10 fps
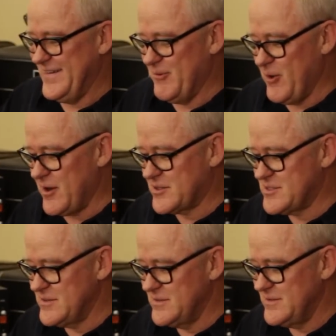It worked.
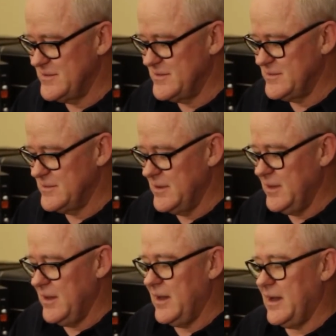
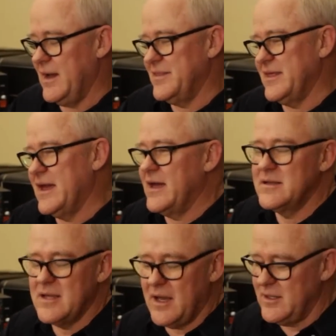At the
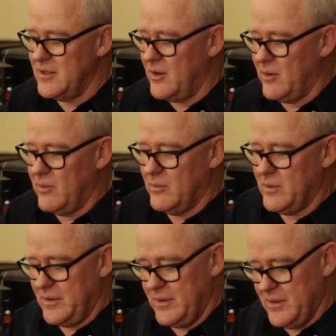end,
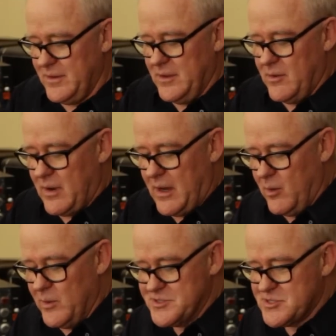I
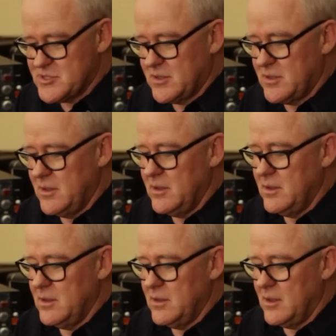always,
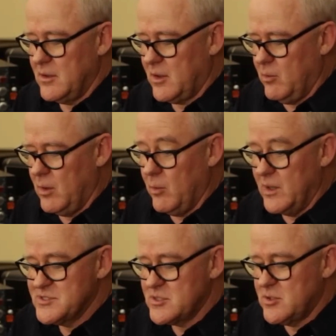go, well,
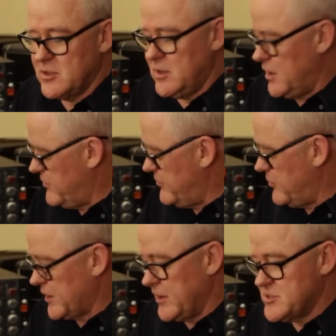was it good enough?
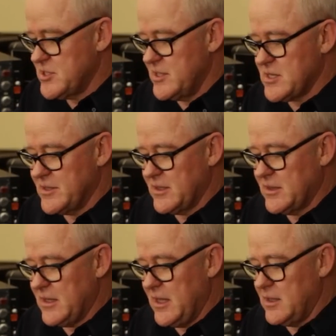What can I change? I think
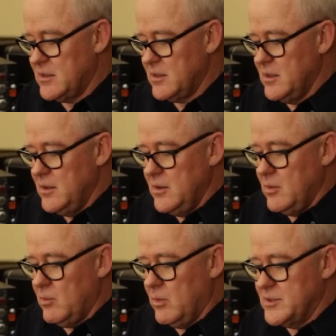the end
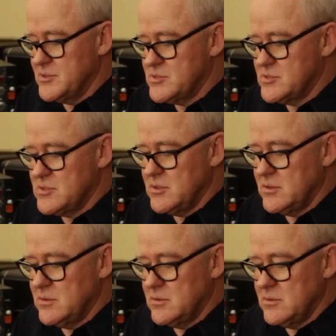was,
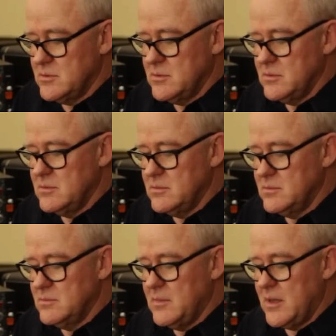
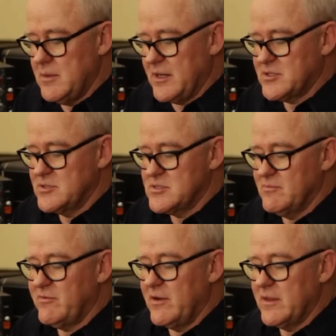maybe I could
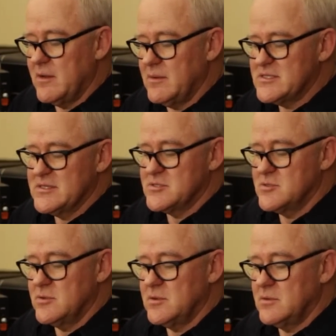simplify the end. Let's listen to
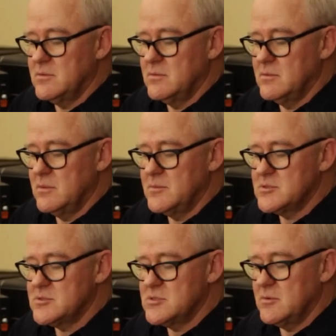it, though. Let me
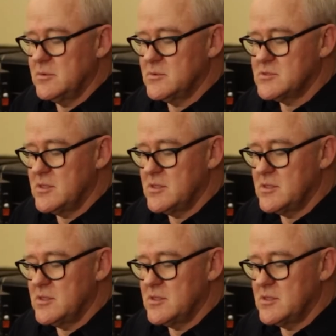just see this.